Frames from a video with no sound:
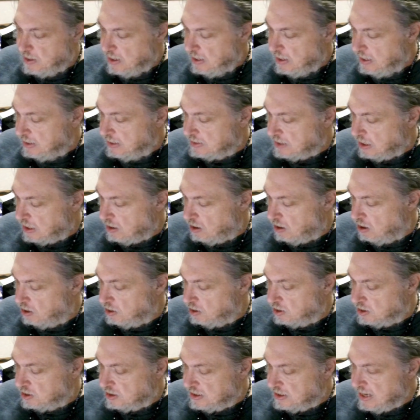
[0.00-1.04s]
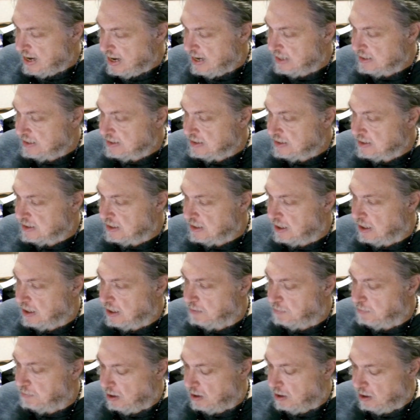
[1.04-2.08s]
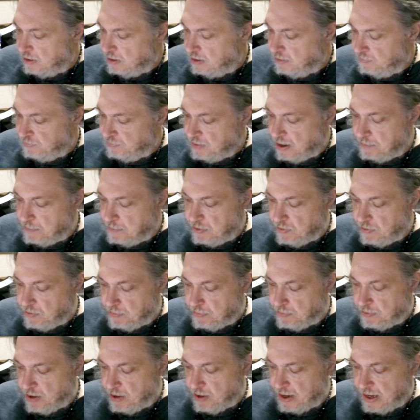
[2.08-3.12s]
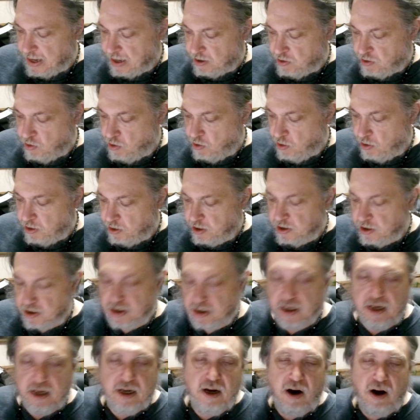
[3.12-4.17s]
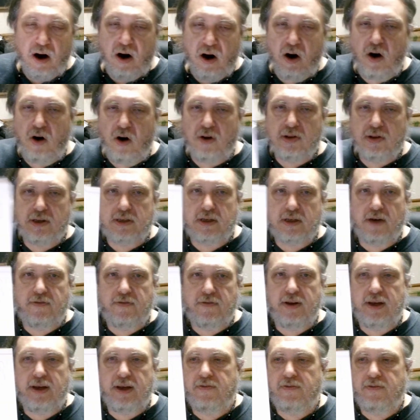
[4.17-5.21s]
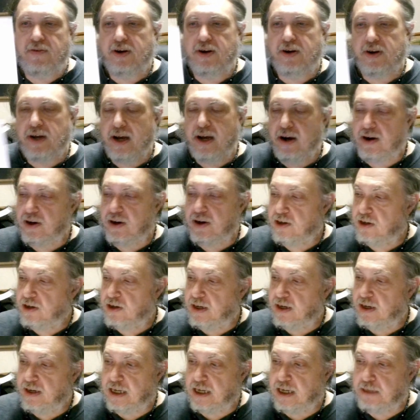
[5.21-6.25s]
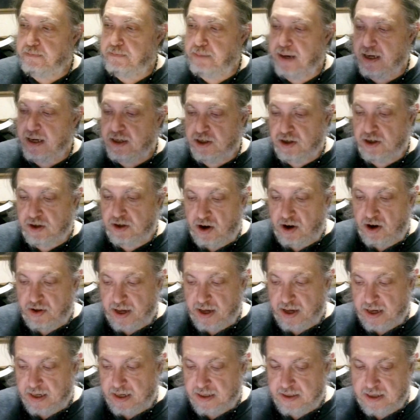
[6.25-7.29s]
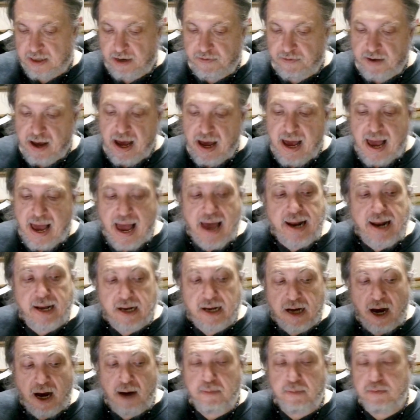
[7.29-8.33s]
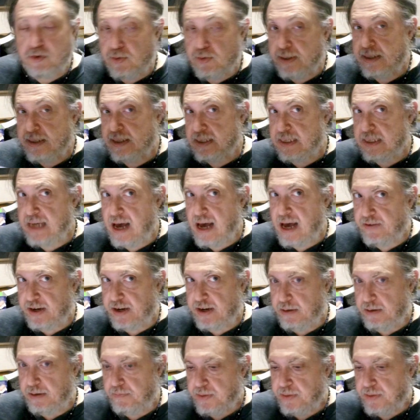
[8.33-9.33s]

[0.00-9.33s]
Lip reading: It's got all your stats up in the upper right-hand corners, all the stuff you need for your character, a nice picture, all that kind of stuff. And it comes with 7.